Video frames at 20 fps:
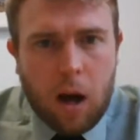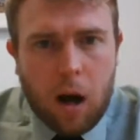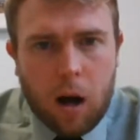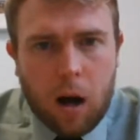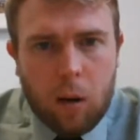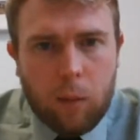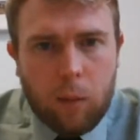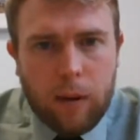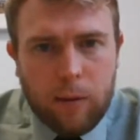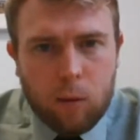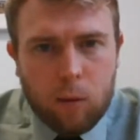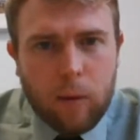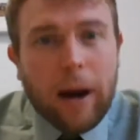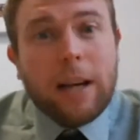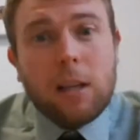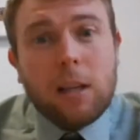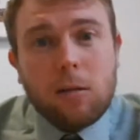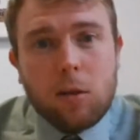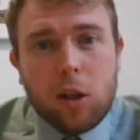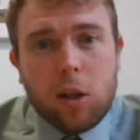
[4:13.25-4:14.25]
we've
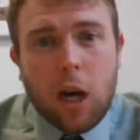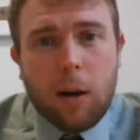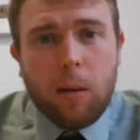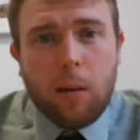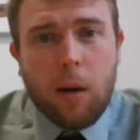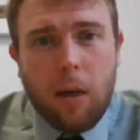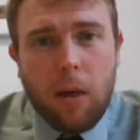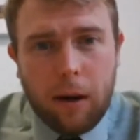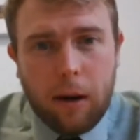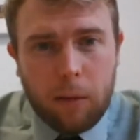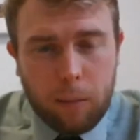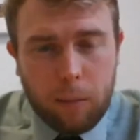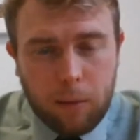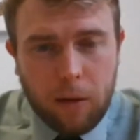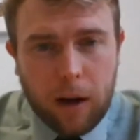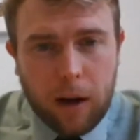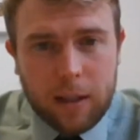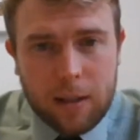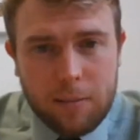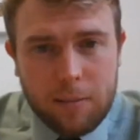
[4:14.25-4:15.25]
arranged with Cherwell that they'll
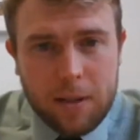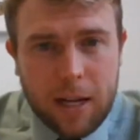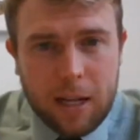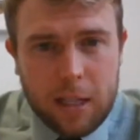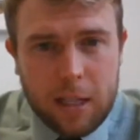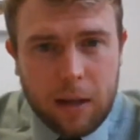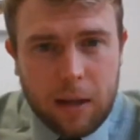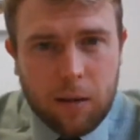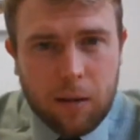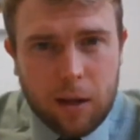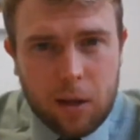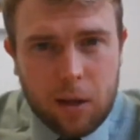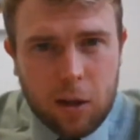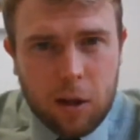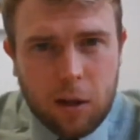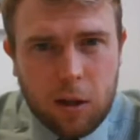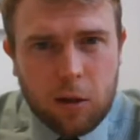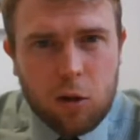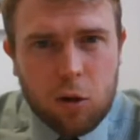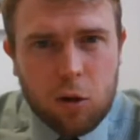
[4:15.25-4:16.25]
provide some teaching with us, so
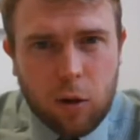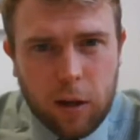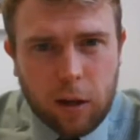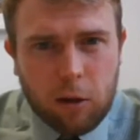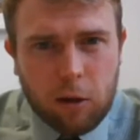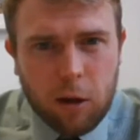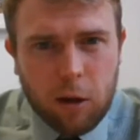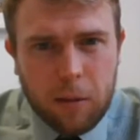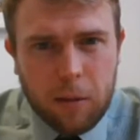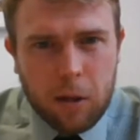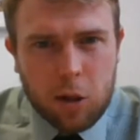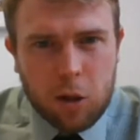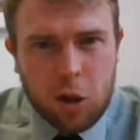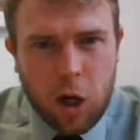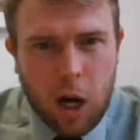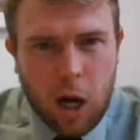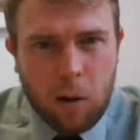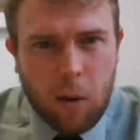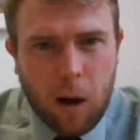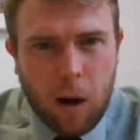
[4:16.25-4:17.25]
you can join a group at the
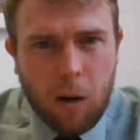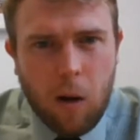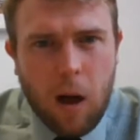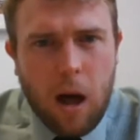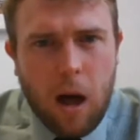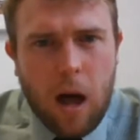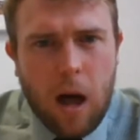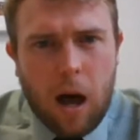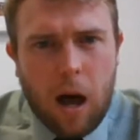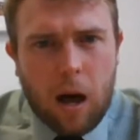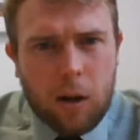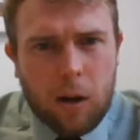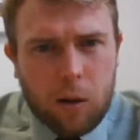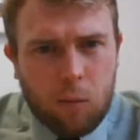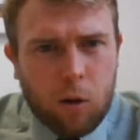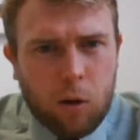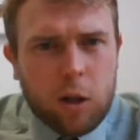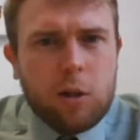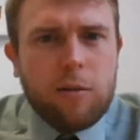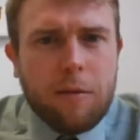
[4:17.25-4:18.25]
Cherwell. The
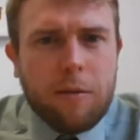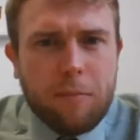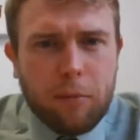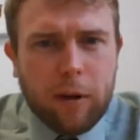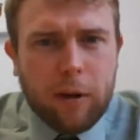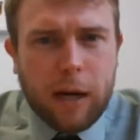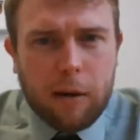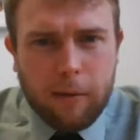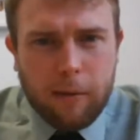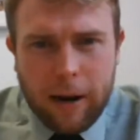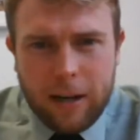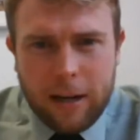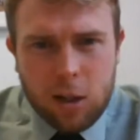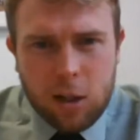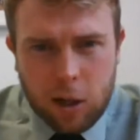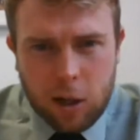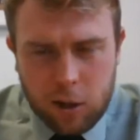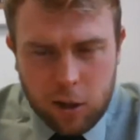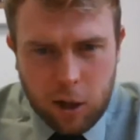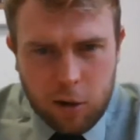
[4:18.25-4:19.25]
ones we've pre-arranged
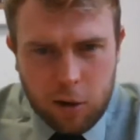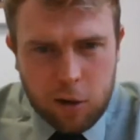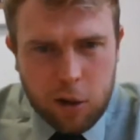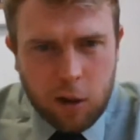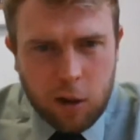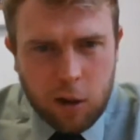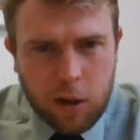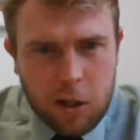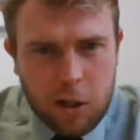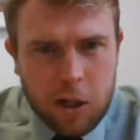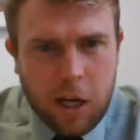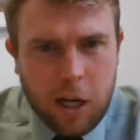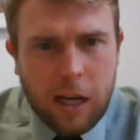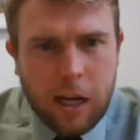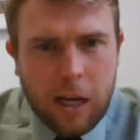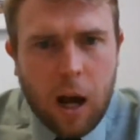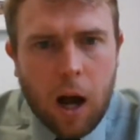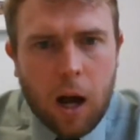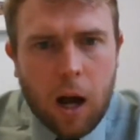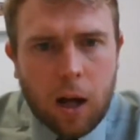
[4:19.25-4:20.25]
are
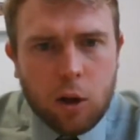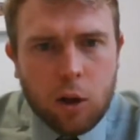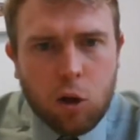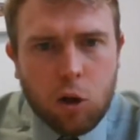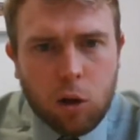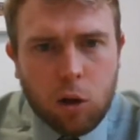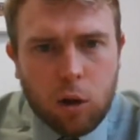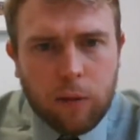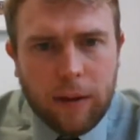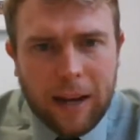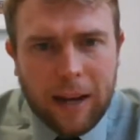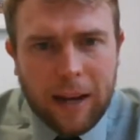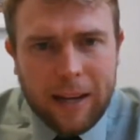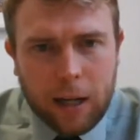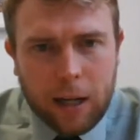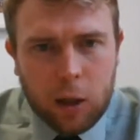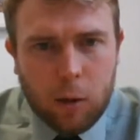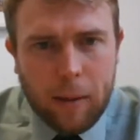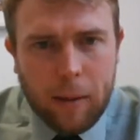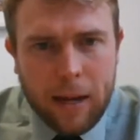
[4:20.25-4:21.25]
sociology, geography and
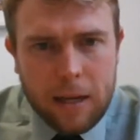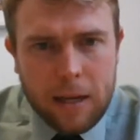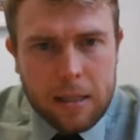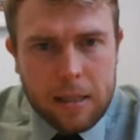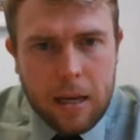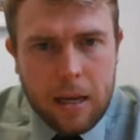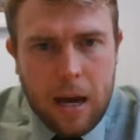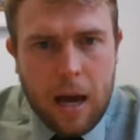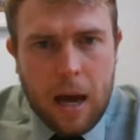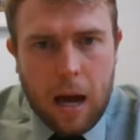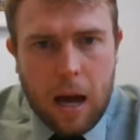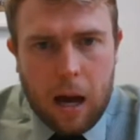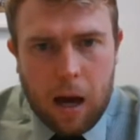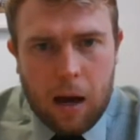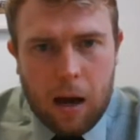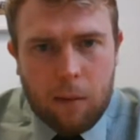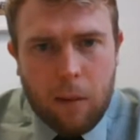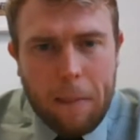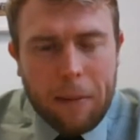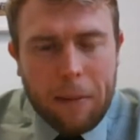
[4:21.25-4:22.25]
economics.
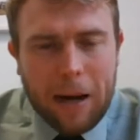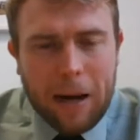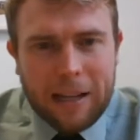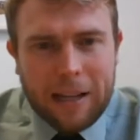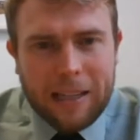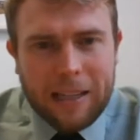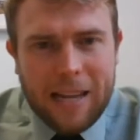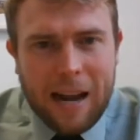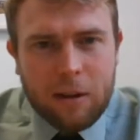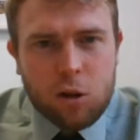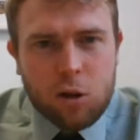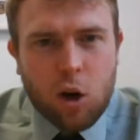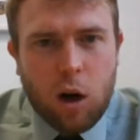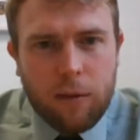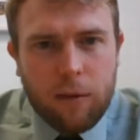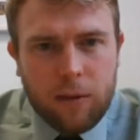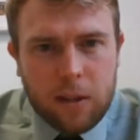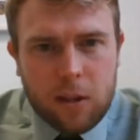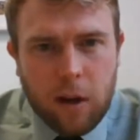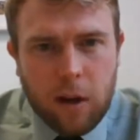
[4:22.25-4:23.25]
We're planning now to
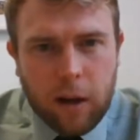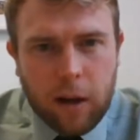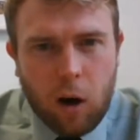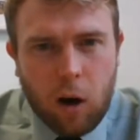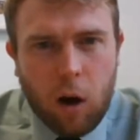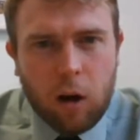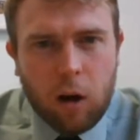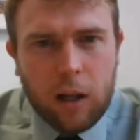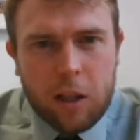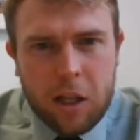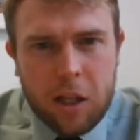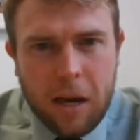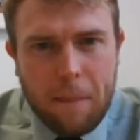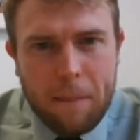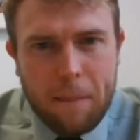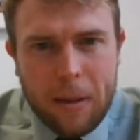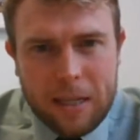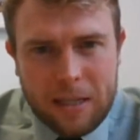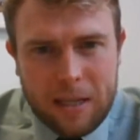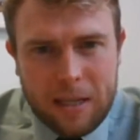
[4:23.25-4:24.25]
offer psychology and
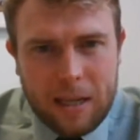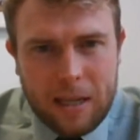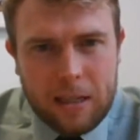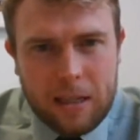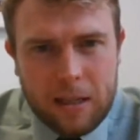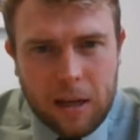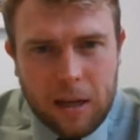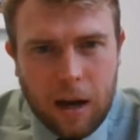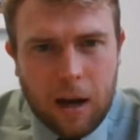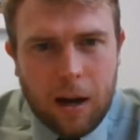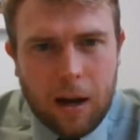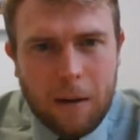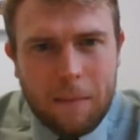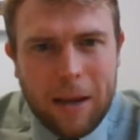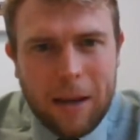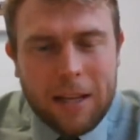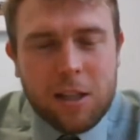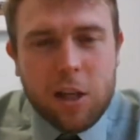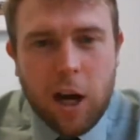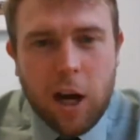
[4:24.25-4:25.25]
business
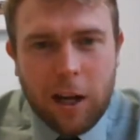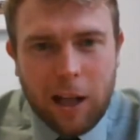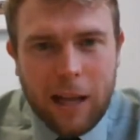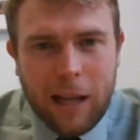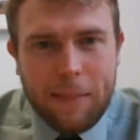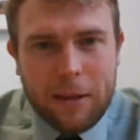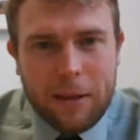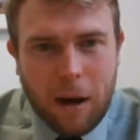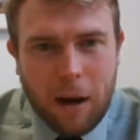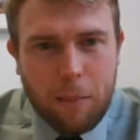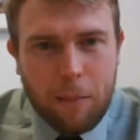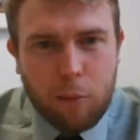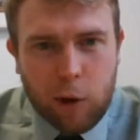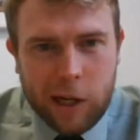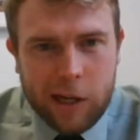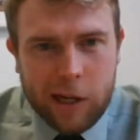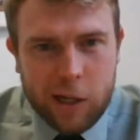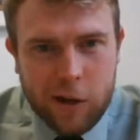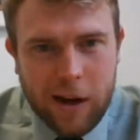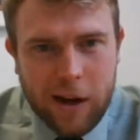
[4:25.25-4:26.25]
internally, because our
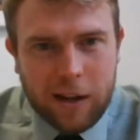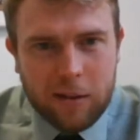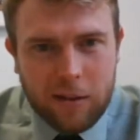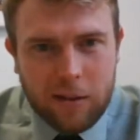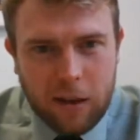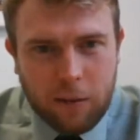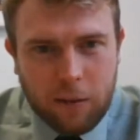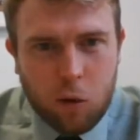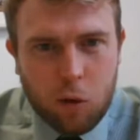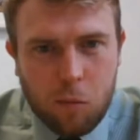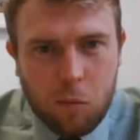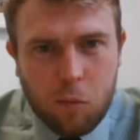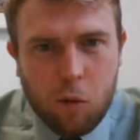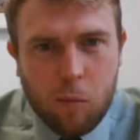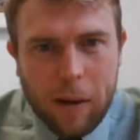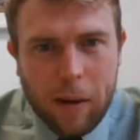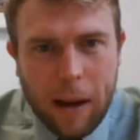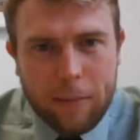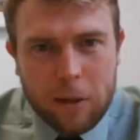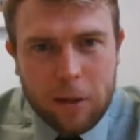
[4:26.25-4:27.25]
brilliant new head of sixth form will
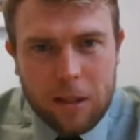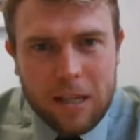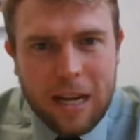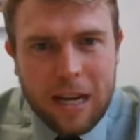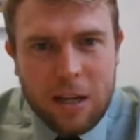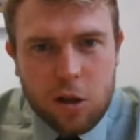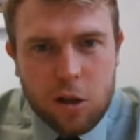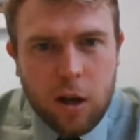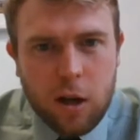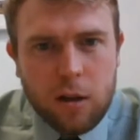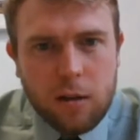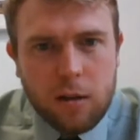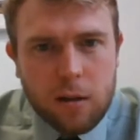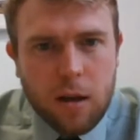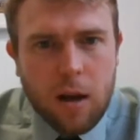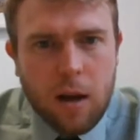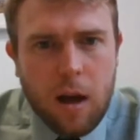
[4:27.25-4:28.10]
be able to teach those.